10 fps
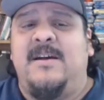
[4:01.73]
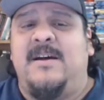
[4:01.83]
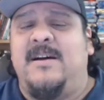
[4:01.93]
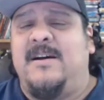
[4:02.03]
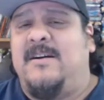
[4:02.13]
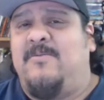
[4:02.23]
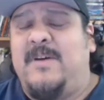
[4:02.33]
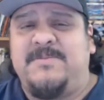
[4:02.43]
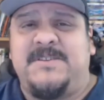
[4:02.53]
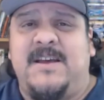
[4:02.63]

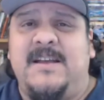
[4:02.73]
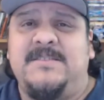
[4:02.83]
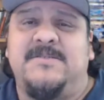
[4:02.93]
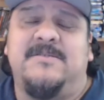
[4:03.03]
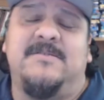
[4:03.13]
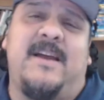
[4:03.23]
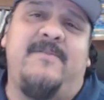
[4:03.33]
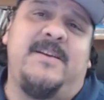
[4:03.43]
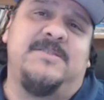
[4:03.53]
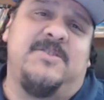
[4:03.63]
websites or
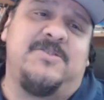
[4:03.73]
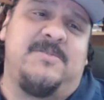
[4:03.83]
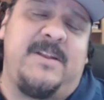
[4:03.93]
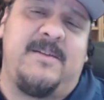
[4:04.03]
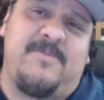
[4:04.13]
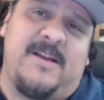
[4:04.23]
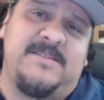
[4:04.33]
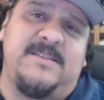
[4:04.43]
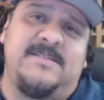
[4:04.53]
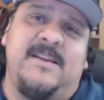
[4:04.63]
having a social media
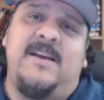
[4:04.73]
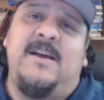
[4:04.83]
presence,